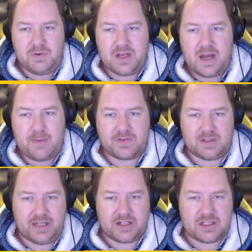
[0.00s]
with the number of
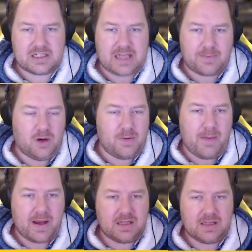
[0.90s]
collections Capcom
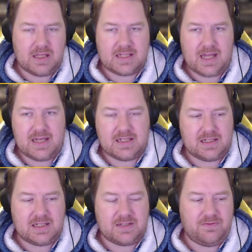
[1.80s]
are making these
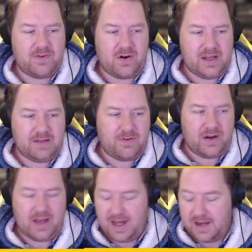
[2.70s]
days, it's very,
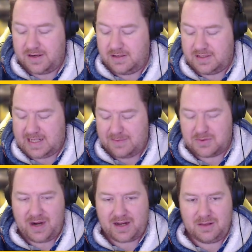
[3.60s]
very hard to
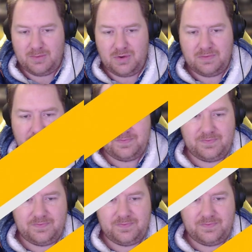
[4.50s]
keep track of them all.